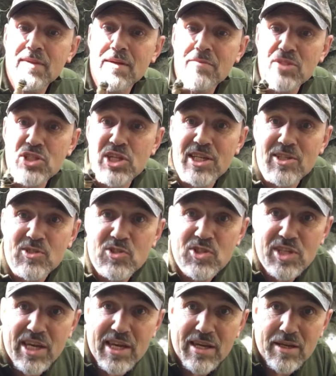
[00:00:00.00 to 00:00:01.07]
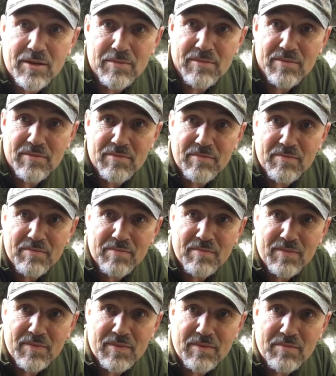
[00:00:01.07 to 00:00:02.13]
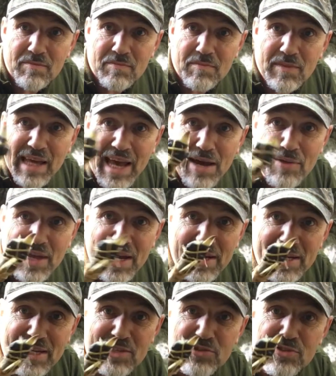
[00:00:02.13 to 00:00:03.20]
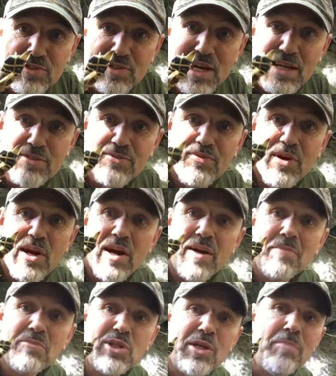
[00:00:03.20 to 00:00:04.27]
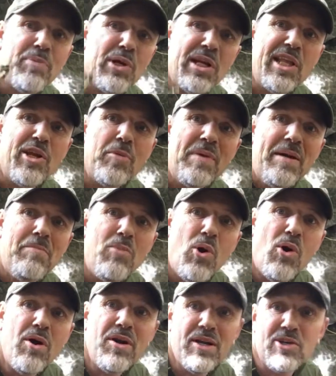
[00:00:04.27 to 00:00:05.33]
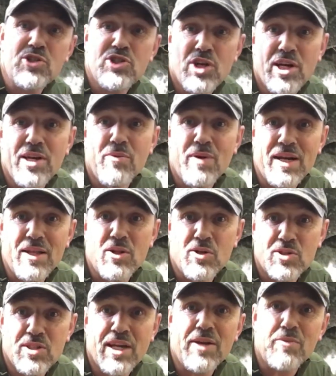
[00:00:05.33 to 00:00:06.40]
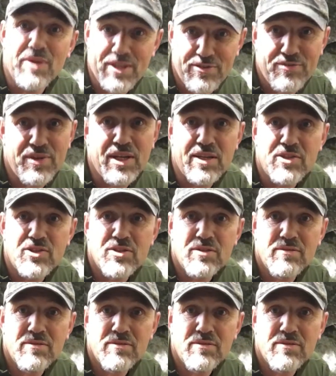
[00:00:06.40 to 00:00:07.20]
But you can see how that is thus far. I'm going to put a little bit more and I'll show you what it looks like when it's finished.